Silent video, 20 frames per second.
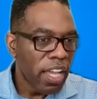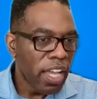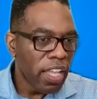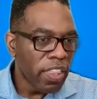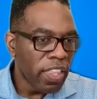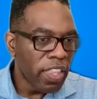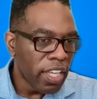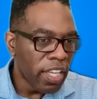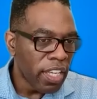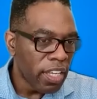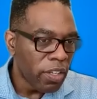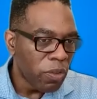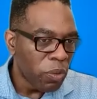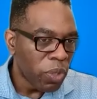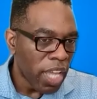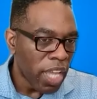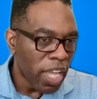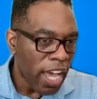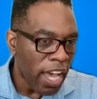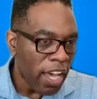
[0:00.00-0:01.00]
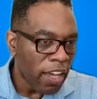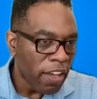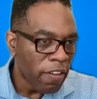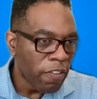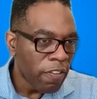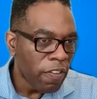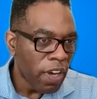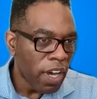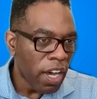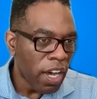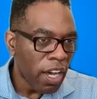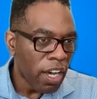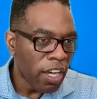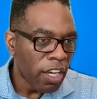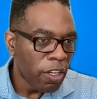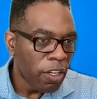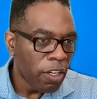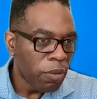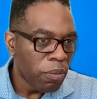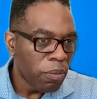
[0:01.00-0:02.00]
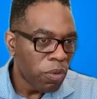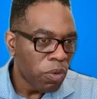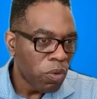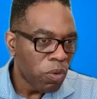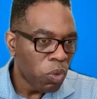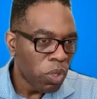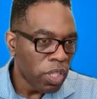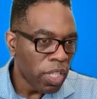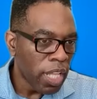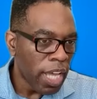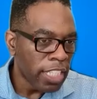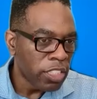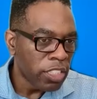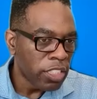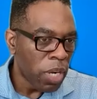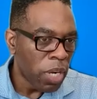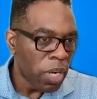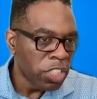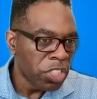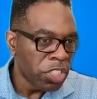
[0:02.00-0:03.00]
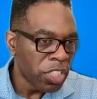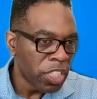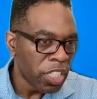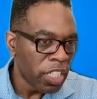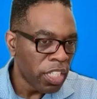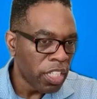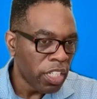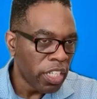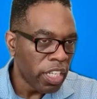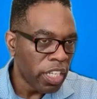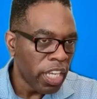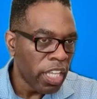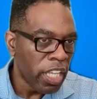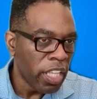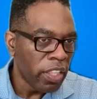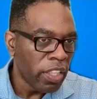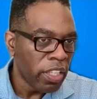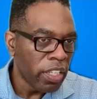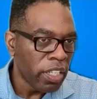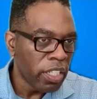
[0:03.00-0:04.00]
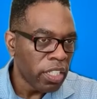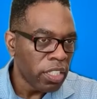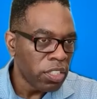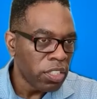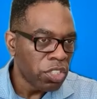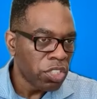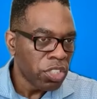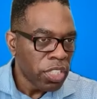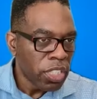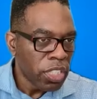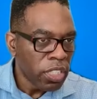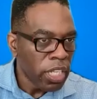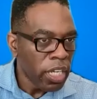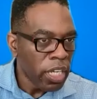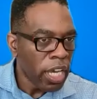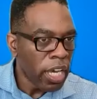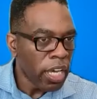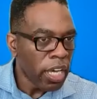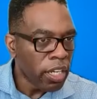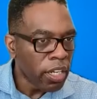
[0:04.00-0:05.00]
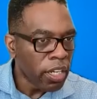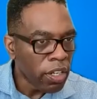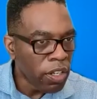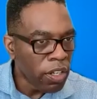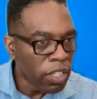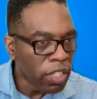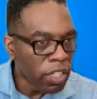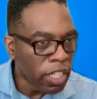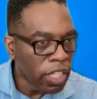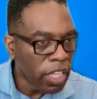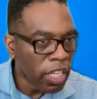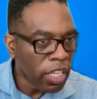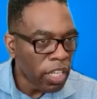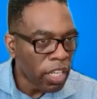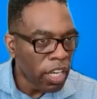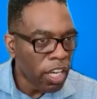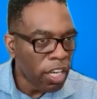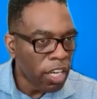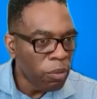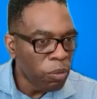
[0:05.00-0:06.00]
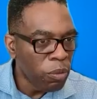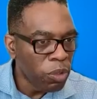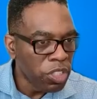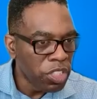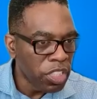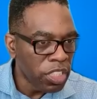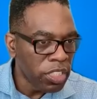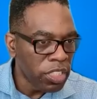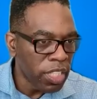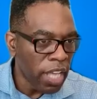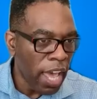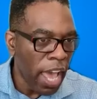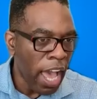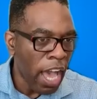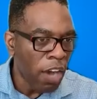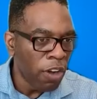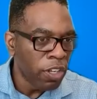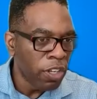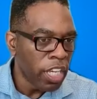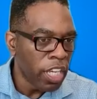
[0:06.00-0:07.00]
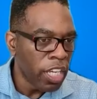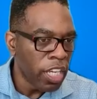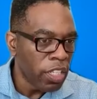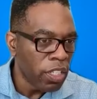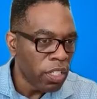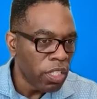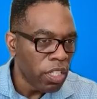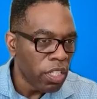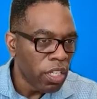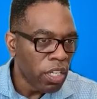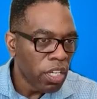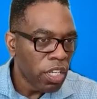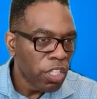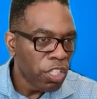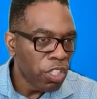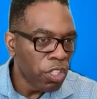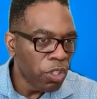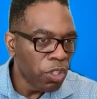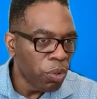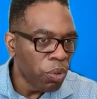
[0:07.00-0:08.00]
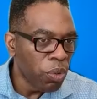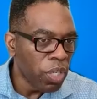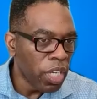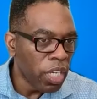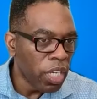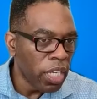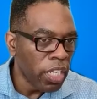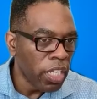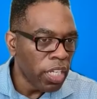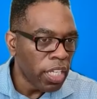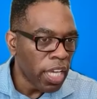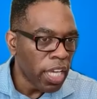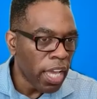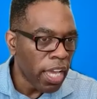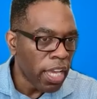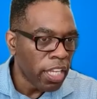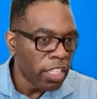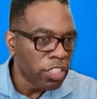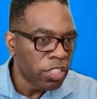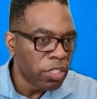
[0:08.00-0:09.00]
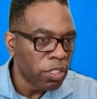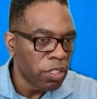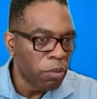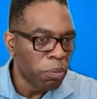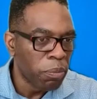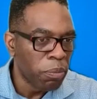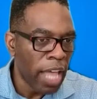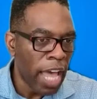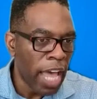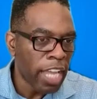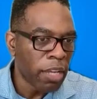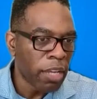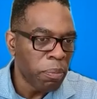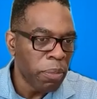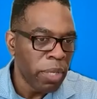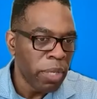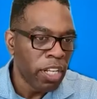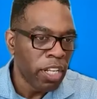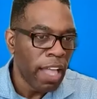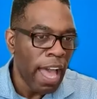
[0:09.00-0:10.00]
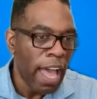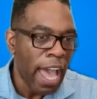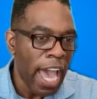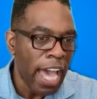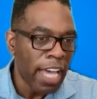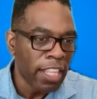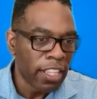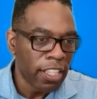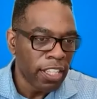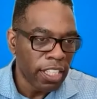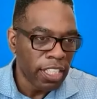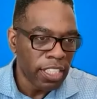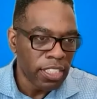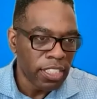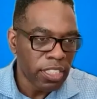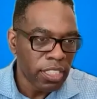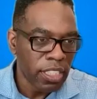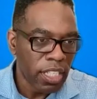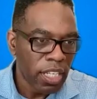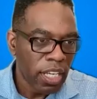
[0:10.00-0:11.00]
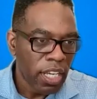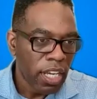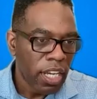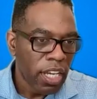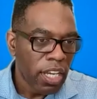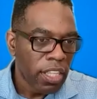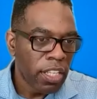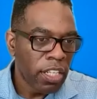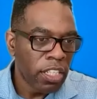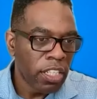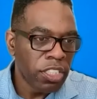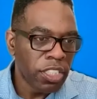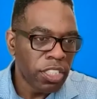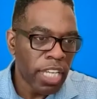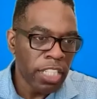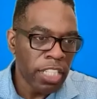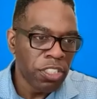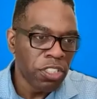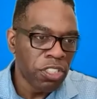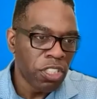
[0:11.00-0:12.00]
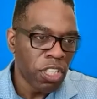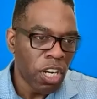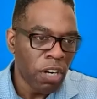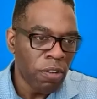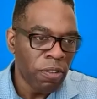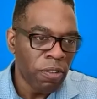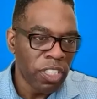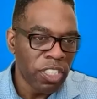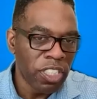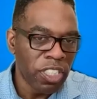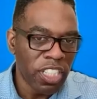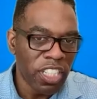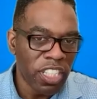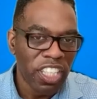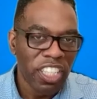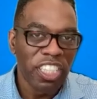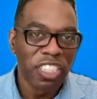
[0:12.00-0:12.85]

And then we have one last question in the chat currently, which is, how can you engage Black male athletes? Their schedules are rigid.